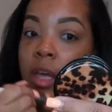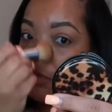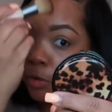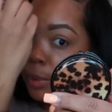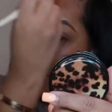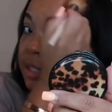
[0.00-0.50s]

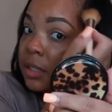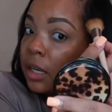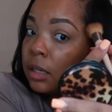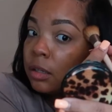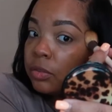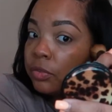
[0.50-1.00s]
for
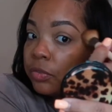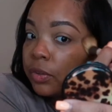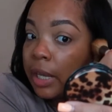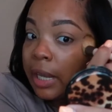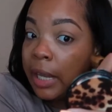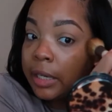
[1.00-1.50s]
myself,
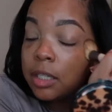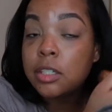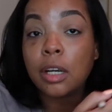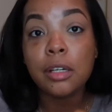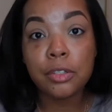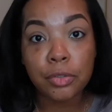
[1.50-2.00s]
and it
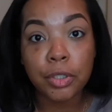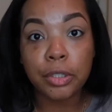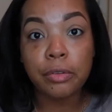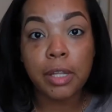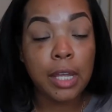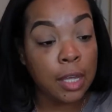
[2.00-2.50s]
turned into a
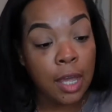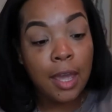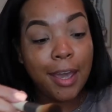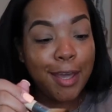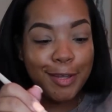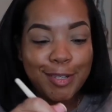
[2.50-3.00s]
whole thing.
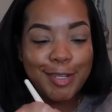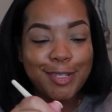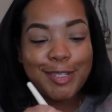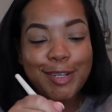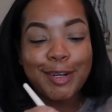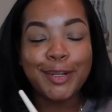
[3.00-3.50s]

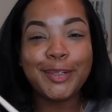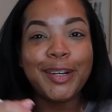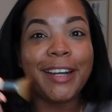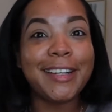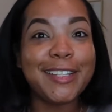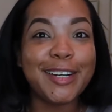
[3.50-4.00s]
So,
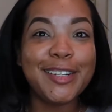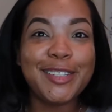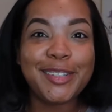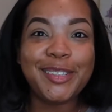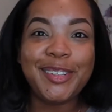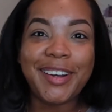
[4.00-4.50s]
and it turned
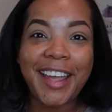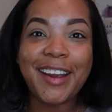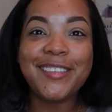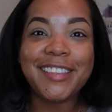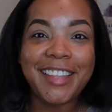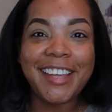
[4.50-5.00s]
to
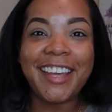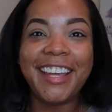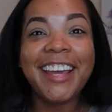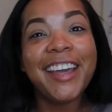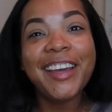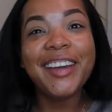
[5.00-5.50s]

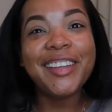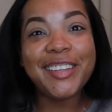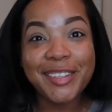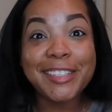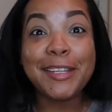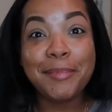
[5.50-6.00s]
everything
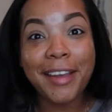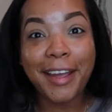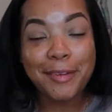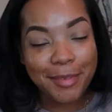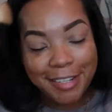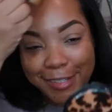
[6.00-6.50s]
you see
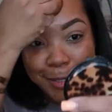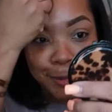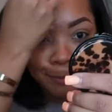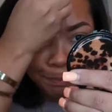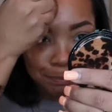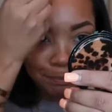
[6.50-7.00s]
behind me. So,
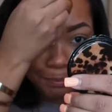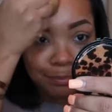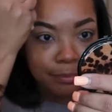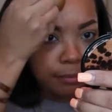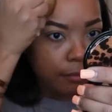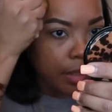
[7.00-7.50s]

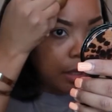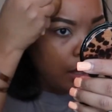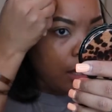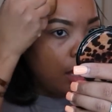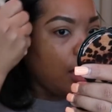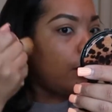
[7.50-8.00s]

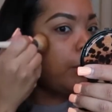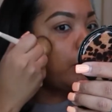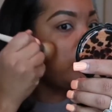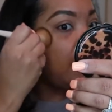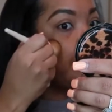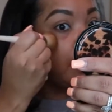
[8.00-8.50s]
but
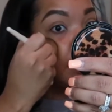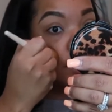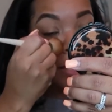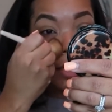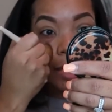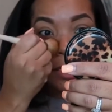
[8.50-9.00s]
with that being
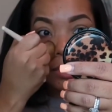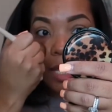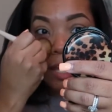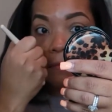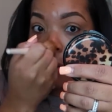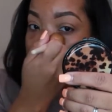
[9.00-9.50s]
said, like I just
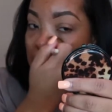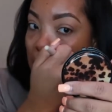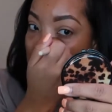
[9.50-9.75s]
haven't